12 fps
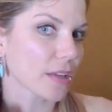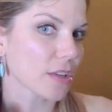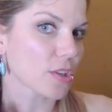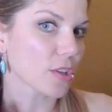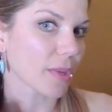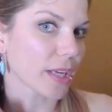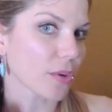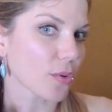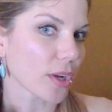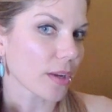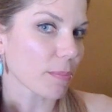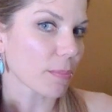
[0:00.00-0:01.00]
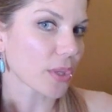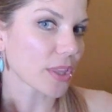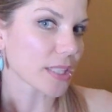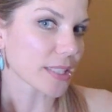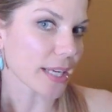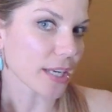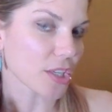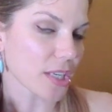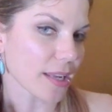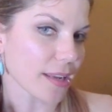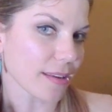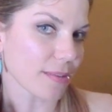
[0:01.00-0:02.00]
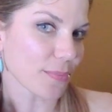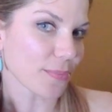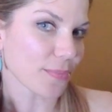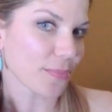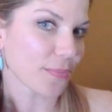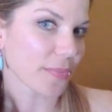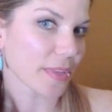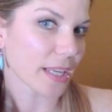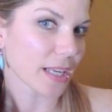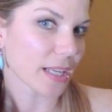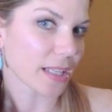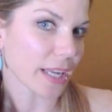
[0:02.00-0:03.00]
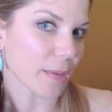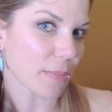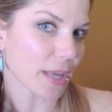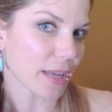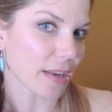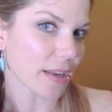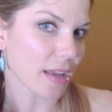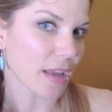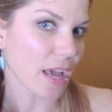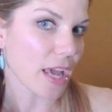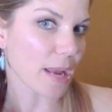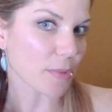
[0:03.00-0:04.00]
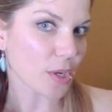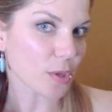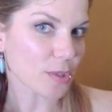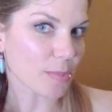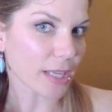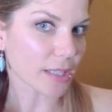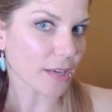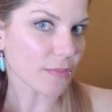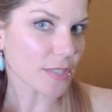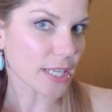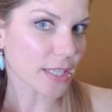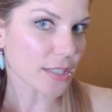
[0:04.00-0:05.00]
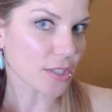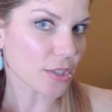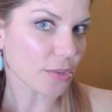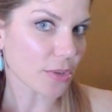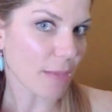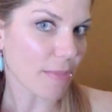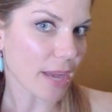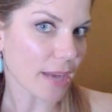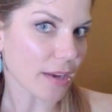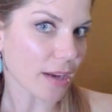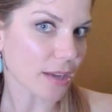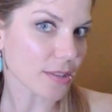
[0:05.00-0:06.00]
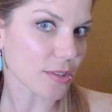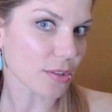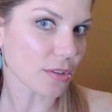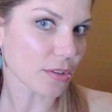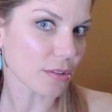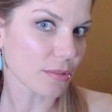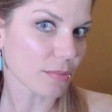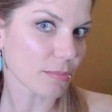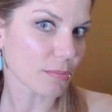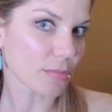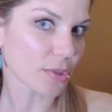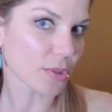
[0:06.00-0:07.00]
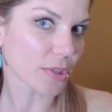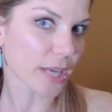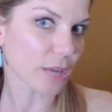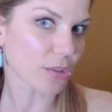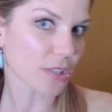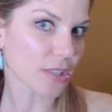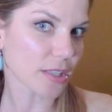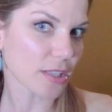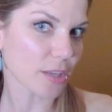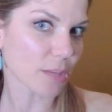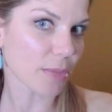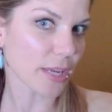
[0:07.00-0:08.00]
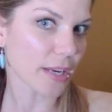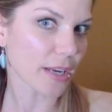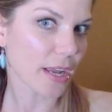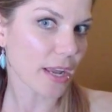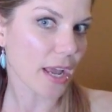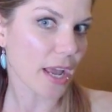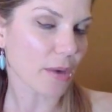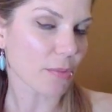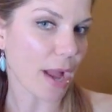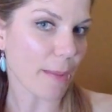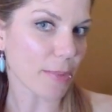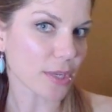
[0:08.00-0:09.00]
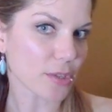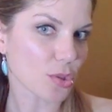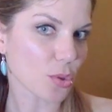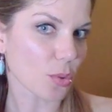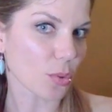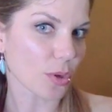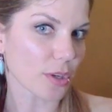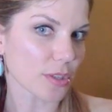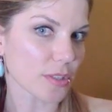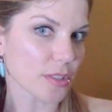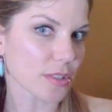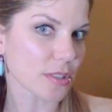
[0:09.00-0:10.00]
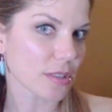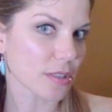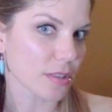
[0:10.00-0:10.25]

So I'm going to put the section in, clamp it, and I'm going to use my left hand to grab that nozzle, pull it out just a little bit, and wrap it towards